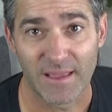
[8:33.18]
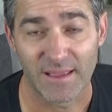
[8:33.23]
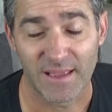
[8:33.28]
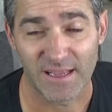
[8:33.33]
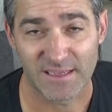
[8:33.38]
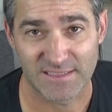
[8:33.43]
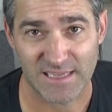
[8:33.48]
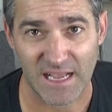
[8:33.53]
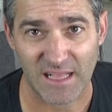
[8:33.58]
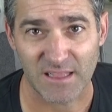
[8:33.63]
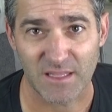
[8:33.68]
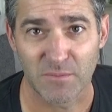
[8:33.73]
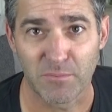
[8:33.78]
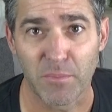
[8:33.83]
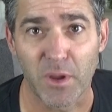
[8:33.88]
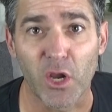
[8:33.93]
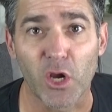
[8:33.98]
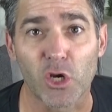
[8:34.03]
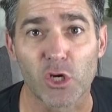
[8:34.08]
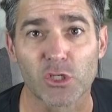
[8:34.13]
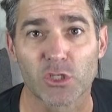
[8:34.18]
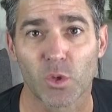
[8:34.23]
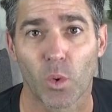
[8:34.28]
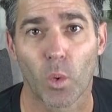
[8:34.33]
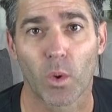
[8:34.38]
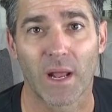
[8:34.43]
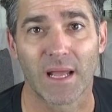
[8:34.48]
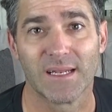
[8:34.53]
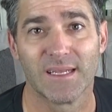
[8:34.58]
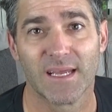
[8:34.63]
exactly mirrors
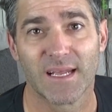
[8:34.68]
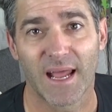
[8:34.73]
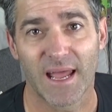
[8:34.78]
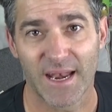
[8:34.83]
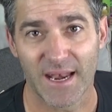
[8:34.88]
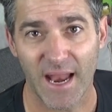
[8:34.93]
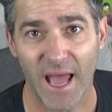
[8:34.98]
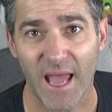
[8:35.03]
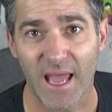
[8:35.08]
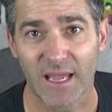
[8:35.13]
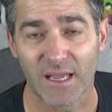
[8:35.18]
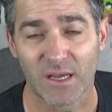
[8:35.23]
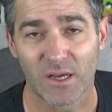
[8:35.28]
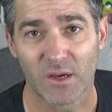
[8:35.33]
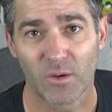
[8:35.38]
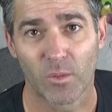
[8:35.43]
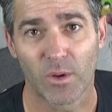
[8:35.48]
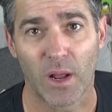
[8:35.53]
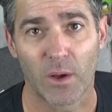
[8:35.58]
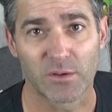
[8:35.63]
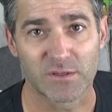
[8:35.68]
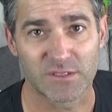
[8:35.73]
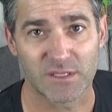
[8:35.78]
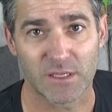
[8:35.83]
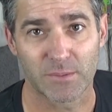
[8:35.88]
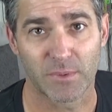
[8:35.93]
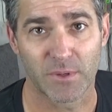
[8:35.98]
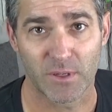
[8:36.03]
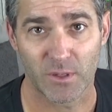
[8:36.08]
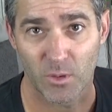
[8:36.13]
what I did at night when I was
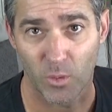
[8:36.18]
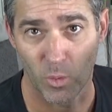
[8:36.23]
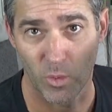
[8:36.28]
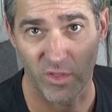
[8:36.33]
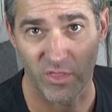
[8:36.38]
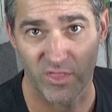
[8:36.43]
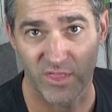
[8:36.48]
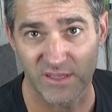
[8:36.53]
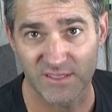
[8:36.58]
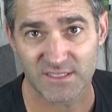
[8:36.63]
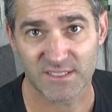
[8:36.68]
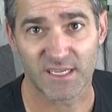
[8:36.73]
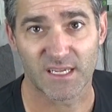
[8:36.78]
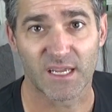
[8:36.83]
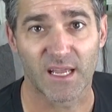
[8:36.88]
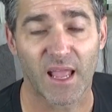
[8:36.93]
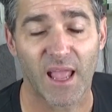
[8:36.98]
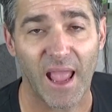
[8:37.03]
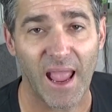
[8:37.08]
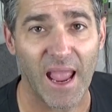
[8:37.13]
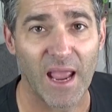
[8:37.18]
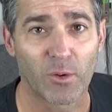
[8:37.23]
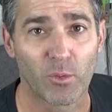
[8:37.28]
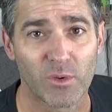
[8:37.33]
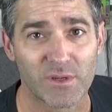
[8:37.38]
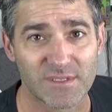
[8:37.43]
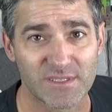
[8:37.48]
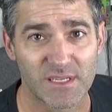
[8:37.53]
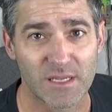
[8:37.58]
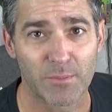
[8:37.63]
sleeping with this thing and
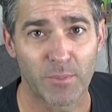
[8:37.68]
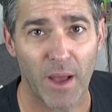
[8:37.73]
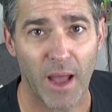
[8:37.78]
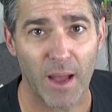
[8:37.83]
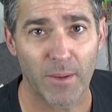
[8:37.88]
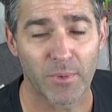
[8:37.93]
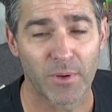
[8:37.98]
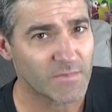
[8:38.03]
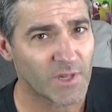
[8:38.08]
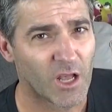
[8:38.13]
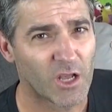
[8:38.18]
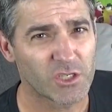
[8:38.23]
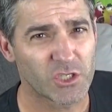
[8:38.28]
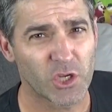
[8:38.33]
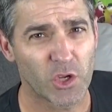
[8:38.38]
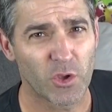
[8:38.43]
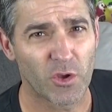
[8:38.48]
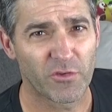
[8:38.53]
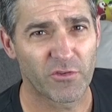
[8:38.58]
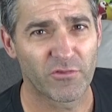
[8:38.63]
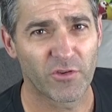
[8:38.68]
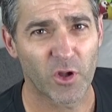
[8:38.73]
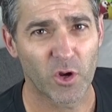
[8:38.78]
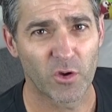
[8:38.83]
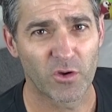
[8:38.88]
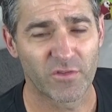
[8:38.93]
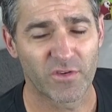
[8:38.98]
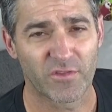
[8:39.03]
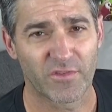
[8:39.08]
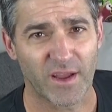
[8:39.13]
with C PAP. I'll show you a photo
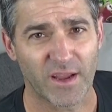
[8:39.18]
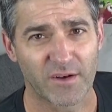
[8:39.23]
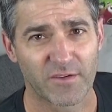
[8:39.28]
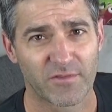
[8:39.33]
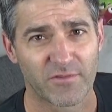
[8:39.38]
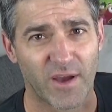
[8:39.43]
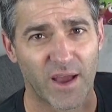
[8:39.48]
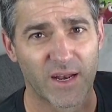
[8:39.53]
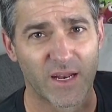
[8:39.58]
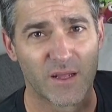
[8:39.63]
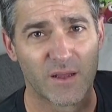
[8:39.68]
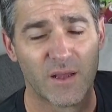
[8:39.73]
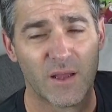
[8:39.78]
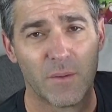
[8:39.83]
of it if I can find it.